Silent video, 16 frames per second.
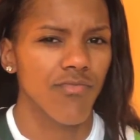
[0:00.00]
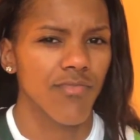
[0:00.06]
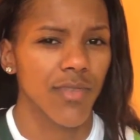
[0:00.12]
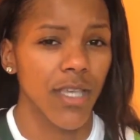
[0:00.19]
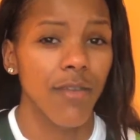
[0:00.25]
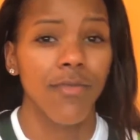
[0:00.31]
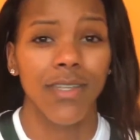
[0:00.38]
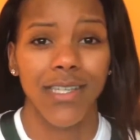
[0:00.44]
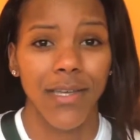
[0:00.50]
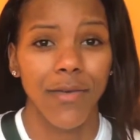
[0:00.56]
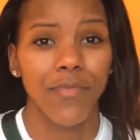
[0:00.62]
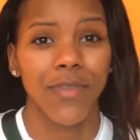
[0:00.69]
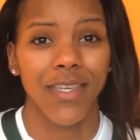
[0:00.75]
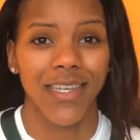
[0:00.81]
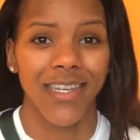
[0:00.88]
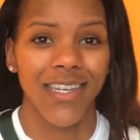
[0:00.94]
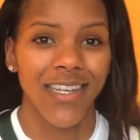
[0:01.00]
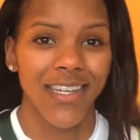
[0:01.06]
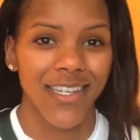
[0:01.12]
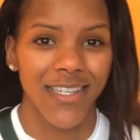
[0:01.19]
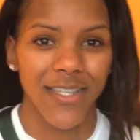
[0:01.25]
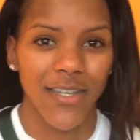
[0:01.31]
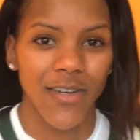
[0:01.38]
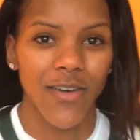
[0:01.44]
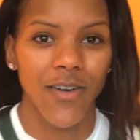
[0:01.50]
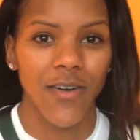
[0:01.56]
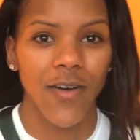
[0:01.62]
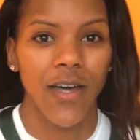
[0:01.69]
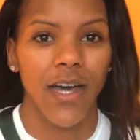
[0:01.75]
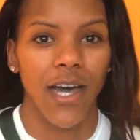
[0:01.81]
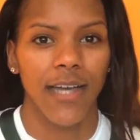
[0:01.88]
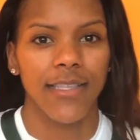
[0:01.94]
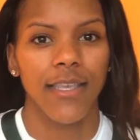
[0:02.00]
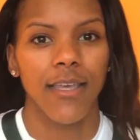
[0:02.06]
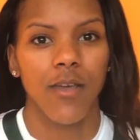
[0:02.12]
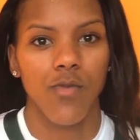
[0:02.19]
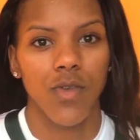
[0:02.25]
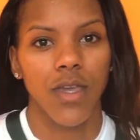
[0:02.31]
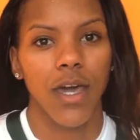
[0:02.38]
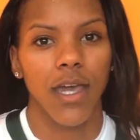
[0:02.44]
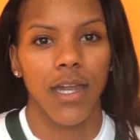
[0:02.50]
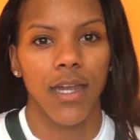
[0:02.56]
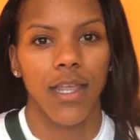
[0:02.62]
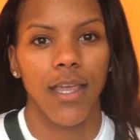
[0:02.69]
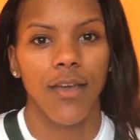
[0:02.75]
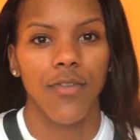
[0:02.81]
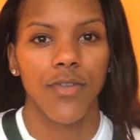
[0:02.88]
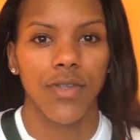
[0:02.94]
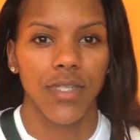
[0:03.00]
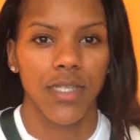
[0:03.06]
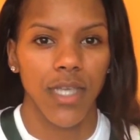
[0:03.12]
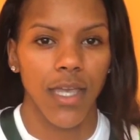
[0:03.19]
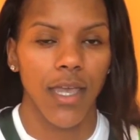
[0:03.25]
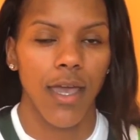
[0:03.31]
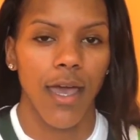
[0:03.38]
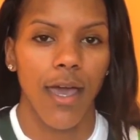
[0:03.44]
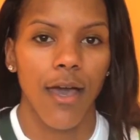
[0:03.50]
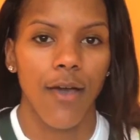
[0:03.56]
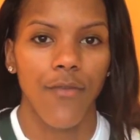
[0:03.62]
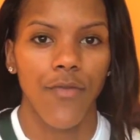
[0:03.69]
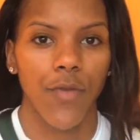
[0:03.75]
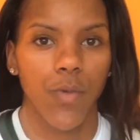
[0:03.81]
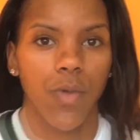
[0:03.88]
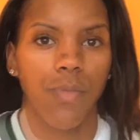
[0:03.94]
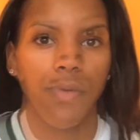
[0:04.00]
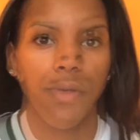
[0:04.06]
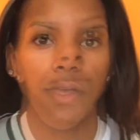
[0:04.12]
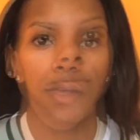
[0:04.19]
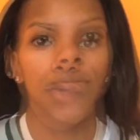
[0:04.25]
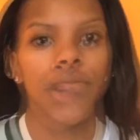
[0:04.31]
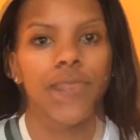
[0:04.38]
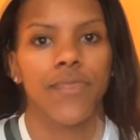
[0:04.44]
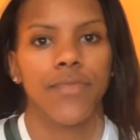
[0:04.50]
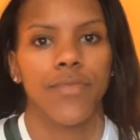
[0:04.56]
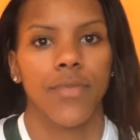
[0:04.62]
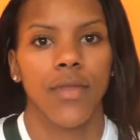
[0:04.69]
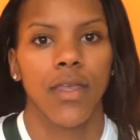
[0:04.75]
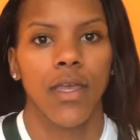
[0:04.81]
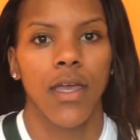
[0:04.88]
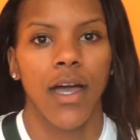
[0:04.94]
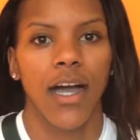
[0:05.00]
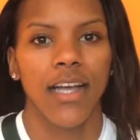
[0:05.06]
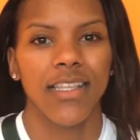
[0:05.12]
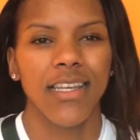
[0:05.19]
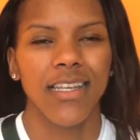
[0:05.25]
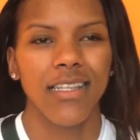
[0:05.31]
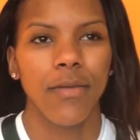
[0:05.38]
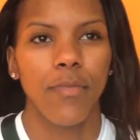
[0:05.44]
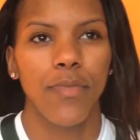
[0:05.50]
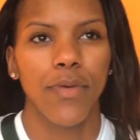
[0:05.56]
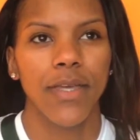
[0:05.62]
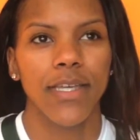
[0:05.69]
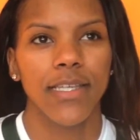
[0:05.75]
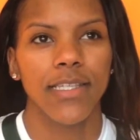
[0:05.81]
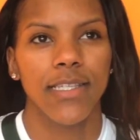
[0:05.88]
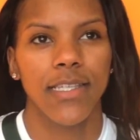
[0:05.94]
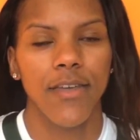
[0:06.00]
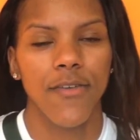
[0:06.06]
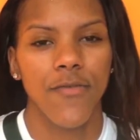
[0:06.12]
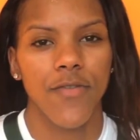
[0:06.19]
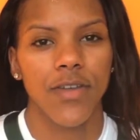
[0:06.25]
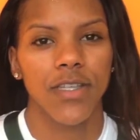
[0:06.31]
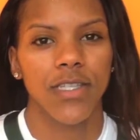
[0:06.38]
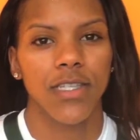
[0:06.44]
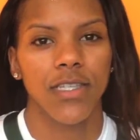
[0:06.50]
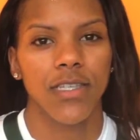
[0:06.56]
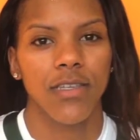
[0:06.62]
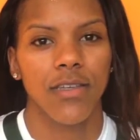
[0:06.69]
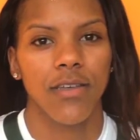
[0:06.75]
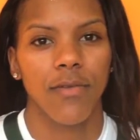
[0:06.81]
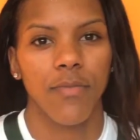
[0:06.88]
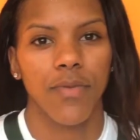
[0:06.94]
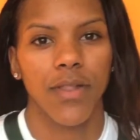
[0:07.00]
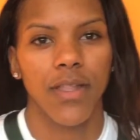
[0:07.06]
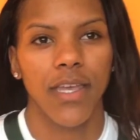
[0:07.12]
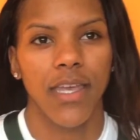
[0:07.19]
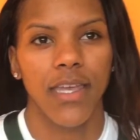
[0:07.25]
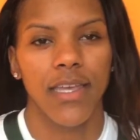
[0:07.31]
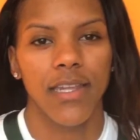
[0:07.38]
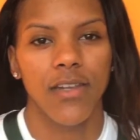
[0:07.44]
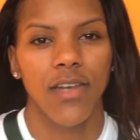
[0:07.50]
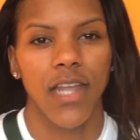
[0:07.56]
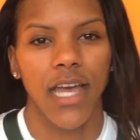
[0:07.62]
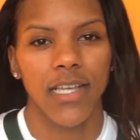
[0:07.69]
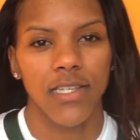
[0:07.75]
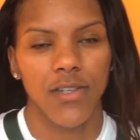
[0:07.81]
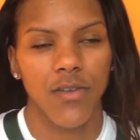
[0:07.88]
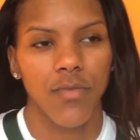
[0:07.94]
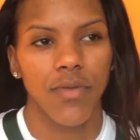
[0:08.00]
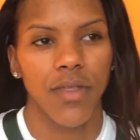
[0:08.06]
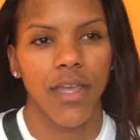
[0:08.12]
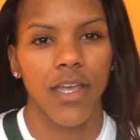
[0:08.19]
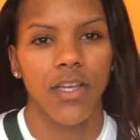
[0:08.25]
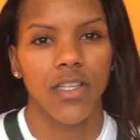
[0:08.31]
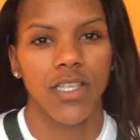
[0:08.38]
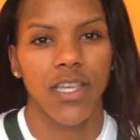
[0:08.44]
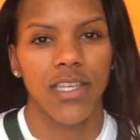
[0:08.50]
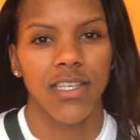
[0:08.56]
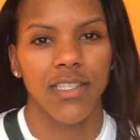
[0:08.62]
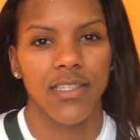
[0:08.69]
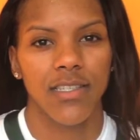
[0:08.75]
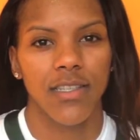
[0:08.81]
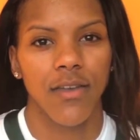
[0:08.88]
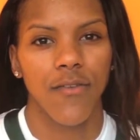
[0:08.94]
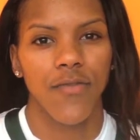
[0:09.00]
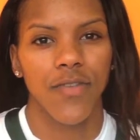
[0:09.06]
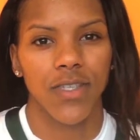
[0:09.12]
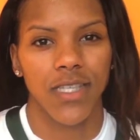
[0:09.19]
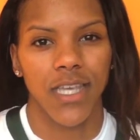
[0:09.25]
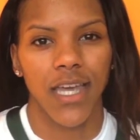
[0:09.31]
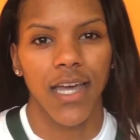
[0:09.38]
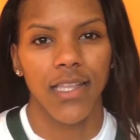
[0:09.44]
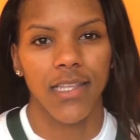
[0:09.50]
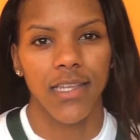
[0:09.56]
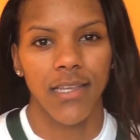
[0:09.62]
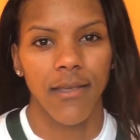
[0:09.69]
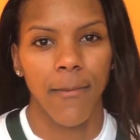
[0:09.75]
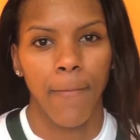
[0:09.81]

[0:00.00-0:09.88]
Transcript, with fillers: 70 something. So I think we got it together in the second half and we played well. I think the biggest difference playing international players is their physicality.